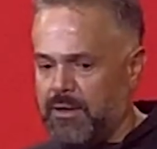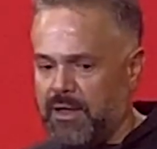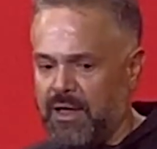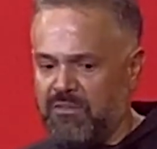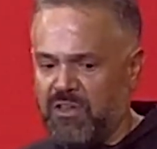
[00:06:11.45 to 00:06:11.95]

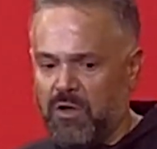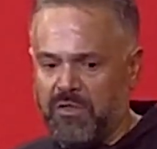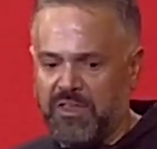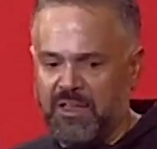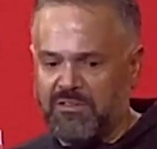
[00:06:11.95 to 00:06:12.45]
And seeing all
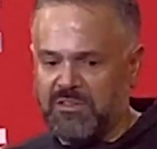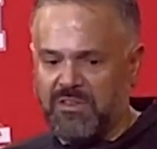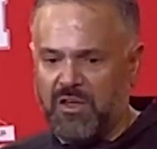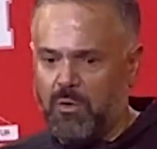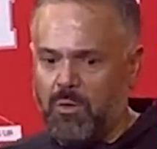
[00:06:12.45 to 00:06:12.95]
the kids at the
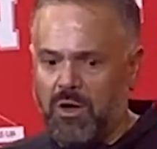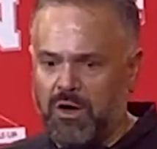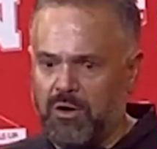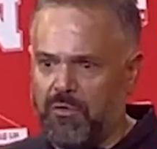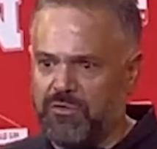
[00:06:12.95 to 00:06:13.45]
tunnel
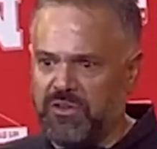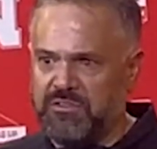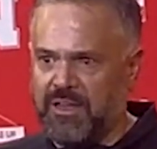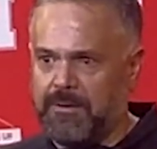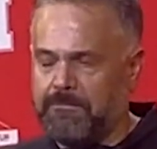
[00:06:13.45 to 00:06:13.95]
walk and all those
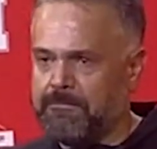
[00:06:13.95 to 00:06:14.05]
things, like,